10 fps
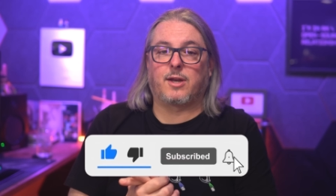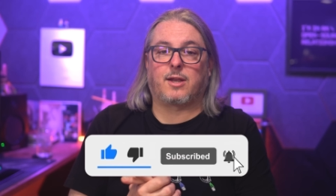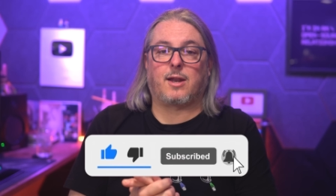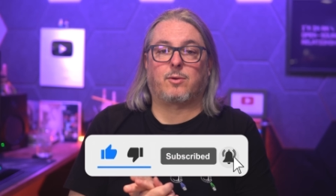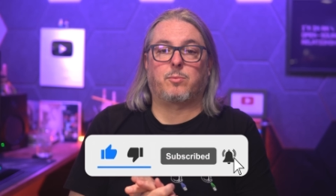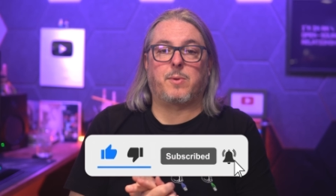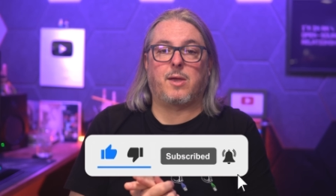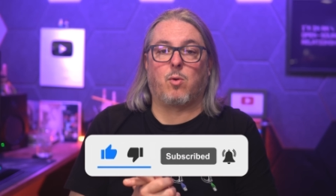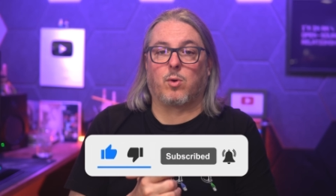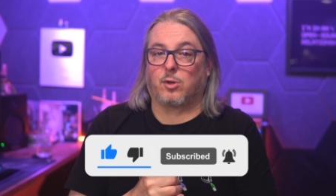to connect with
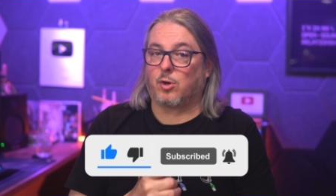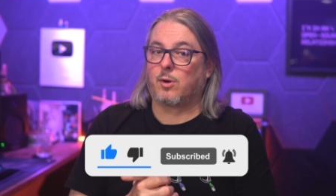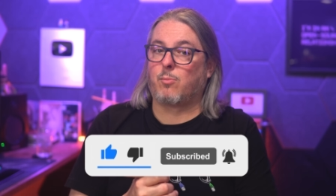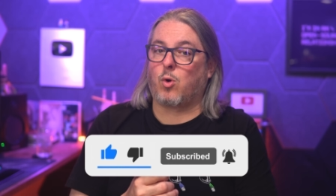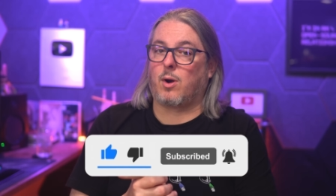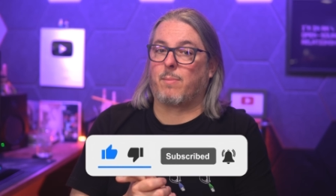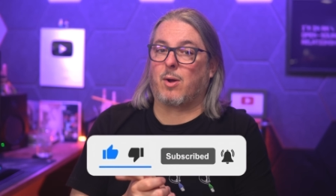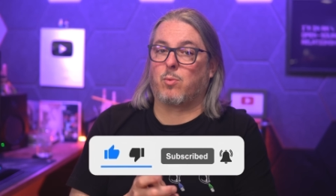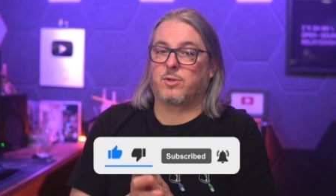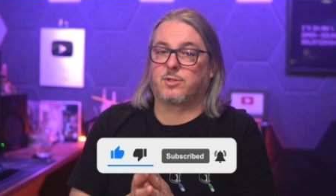me or learn more about what